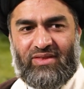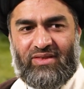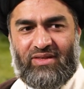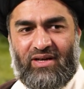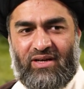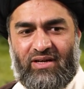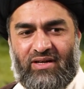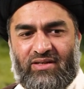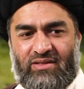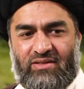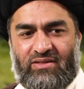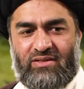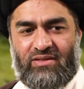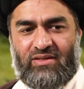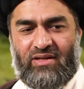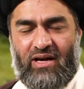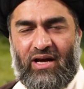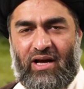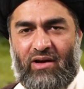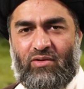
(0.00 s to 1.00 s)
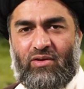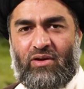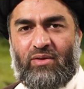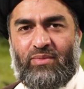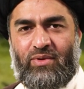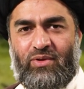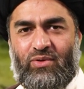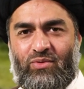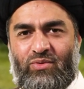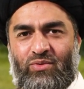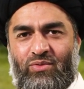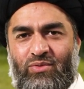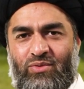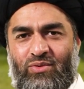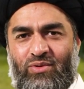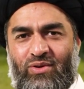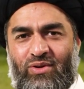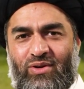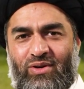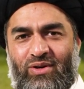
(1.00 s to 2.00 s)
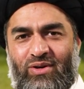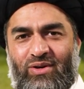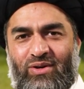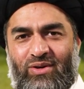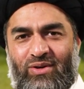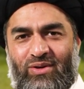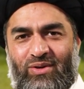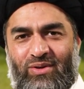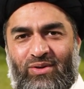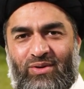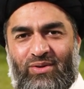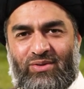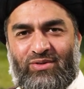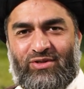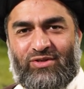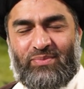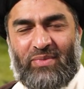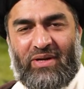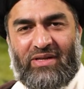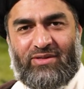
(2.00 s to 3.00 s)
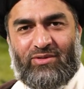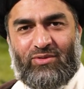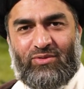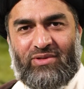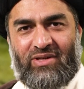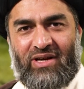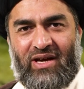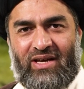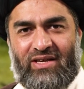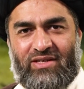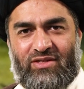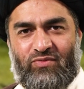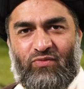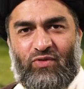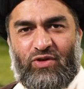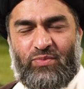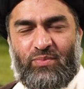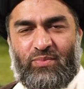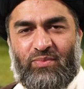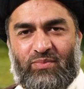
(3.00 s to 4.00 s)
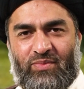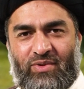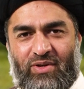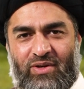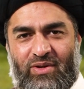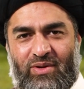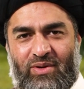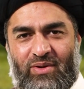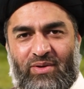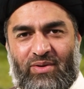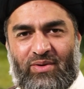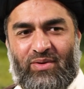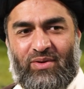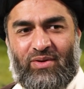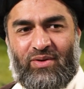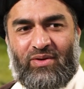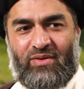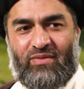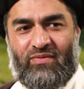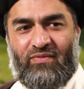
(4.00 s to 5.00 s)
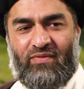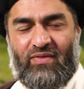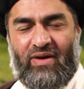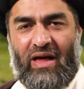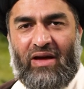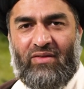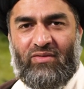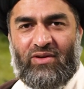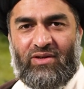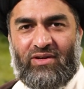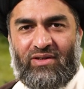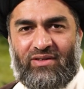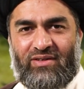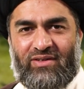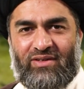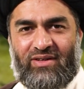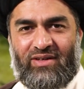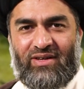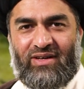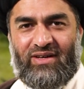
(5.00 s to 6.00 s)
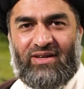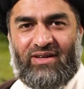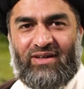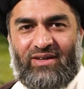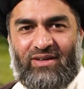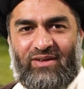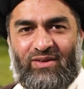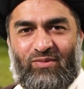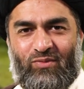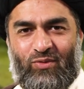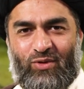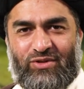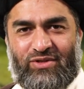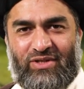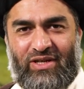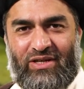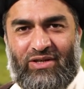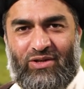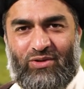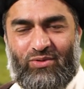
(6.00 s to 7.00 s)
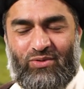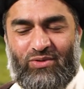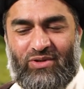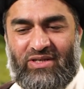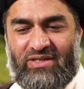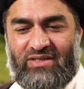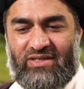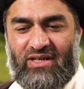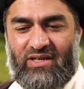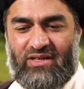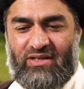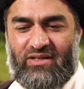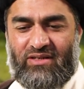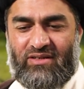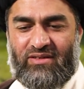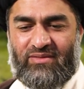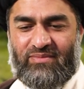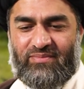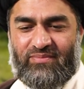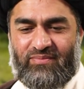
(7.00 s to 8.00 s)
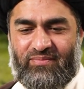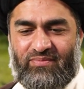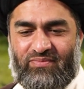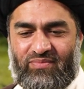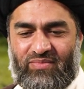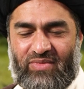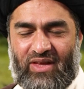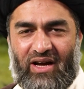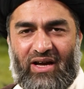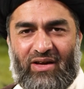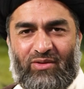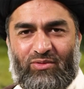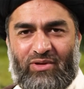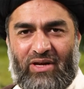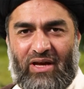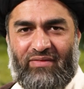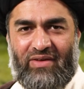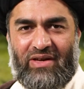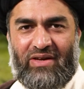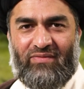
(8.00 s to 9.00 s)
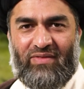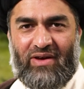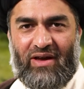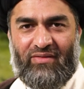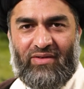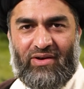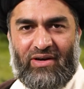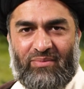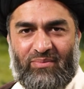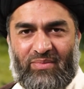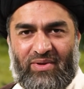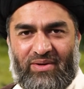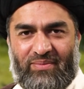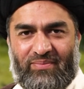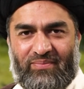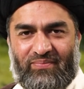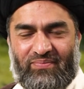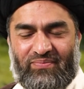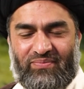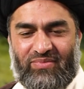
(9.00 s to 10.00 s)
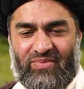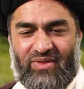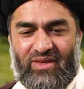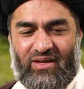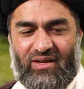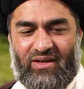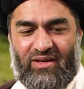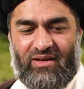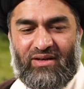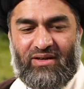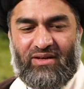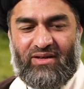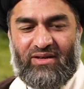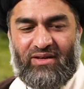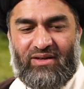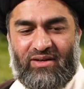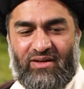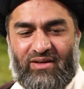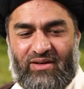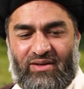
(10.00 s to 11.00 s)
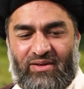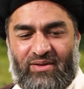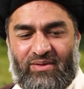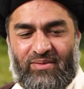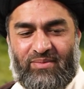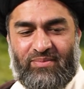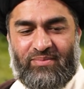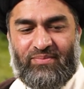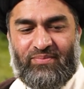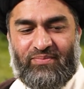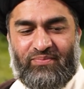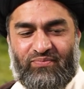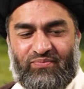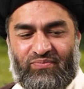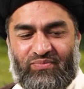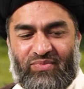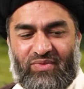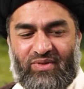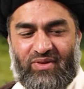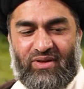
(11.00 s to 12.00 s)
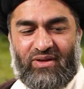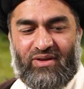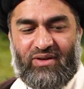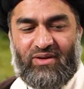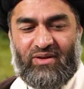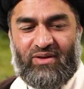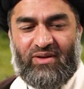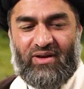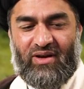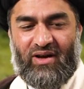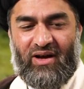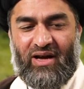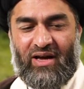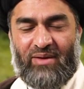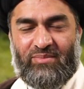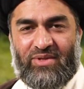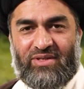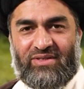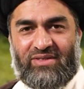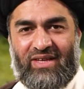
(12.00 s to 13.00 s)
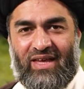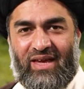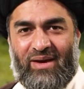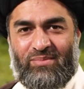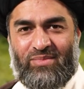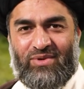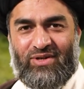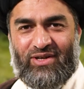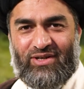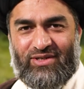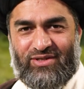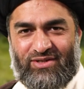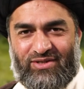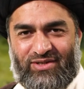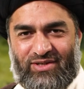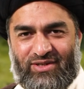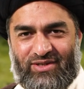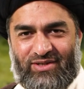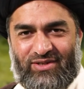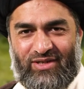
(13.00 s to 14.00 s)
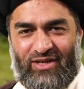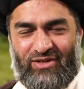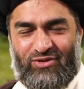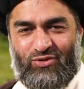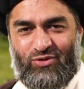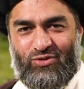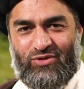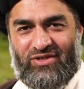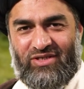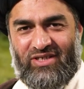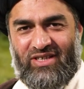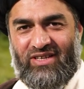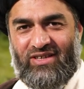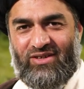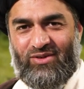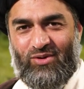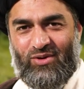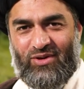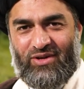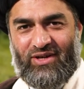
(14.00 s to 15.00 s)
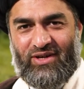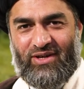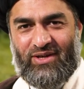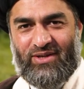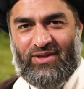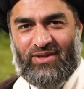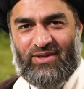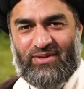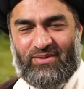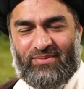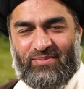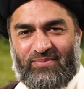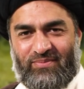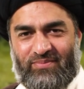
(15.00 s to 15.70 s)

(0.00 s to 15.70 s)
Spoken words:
that how come you smell so nice, which flower was in you? He said, I don't have any flower in me. I am the same dust that you see on earth.